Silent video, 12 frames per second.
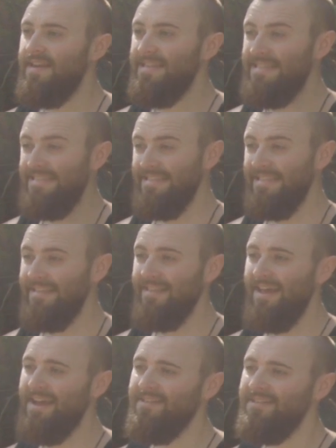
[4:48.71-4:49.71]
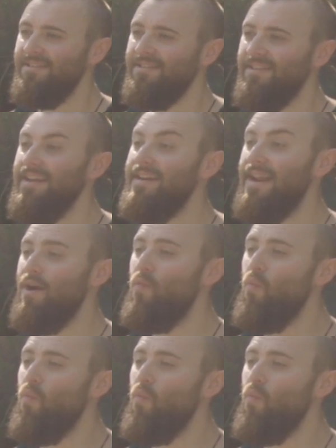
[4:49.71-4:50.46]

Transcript: see that and now